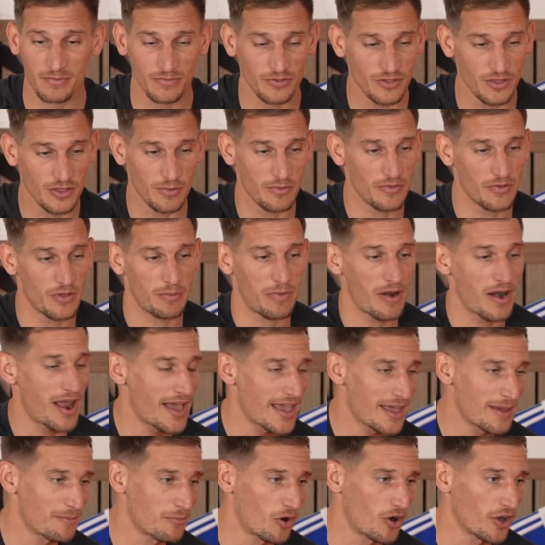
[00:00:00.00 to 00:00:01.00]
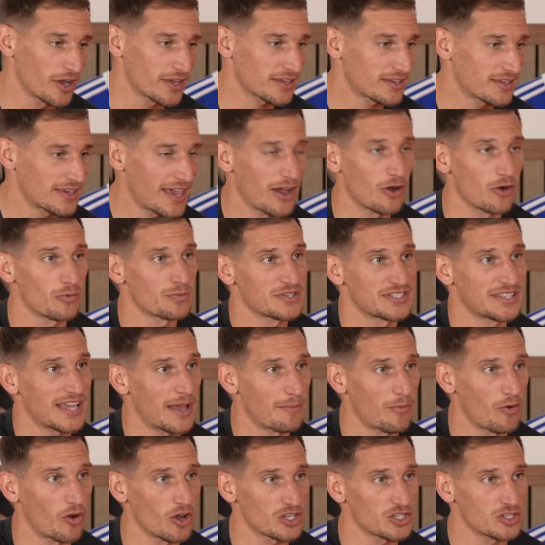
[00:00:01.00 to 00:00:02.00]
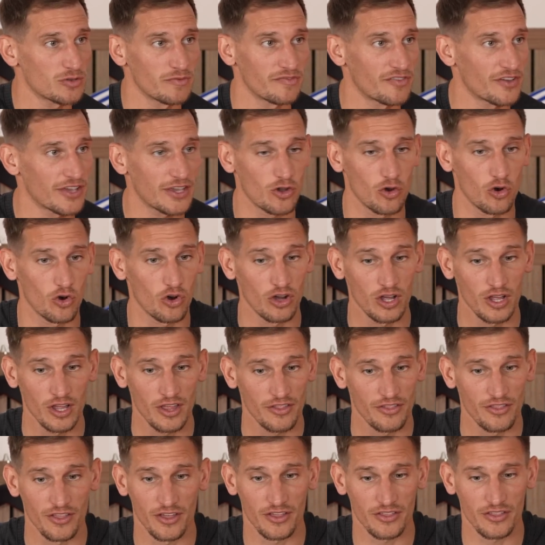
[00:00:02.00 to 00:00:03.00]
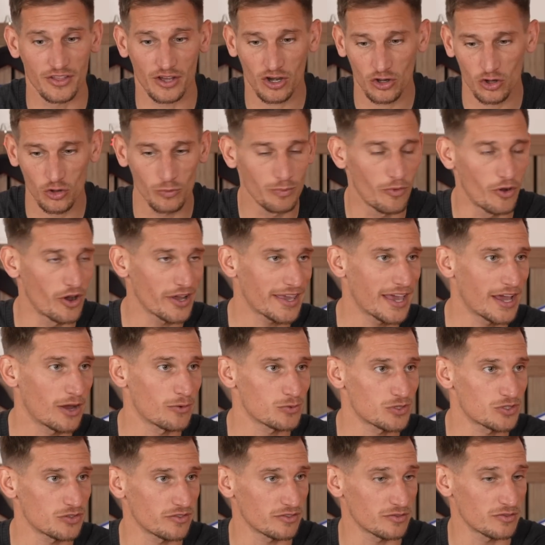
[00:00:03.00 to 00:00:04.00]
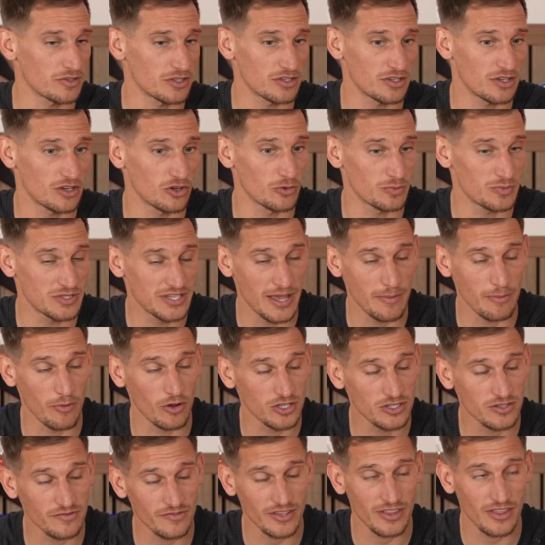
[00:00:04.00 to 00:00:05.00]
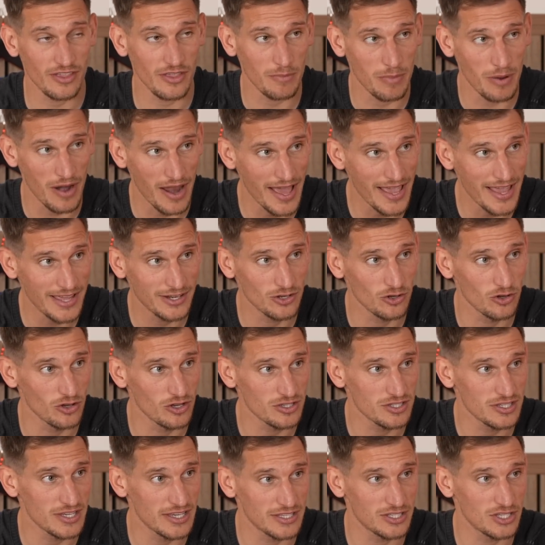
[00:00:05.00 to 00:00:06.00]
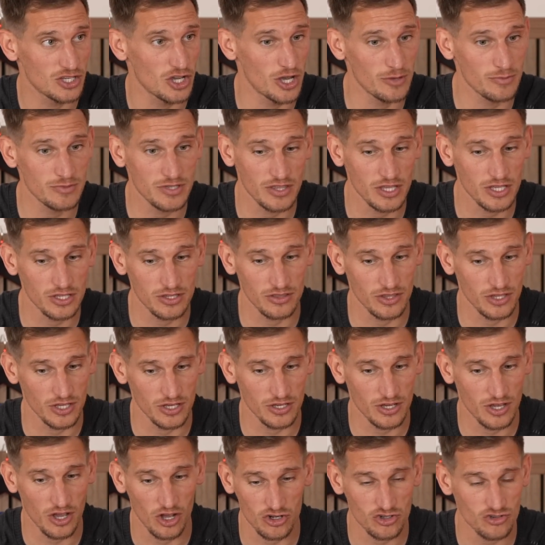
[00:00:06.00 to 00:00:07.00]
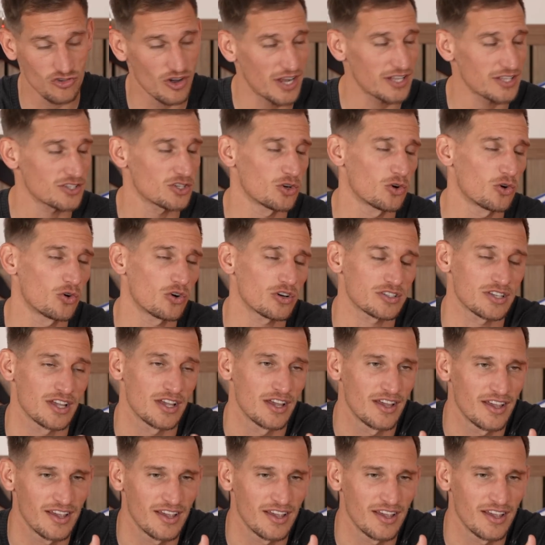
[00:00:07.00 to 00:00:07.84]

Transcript: the player might get upset by something, or the club might get upset by something that the player does in terms of the contract talks.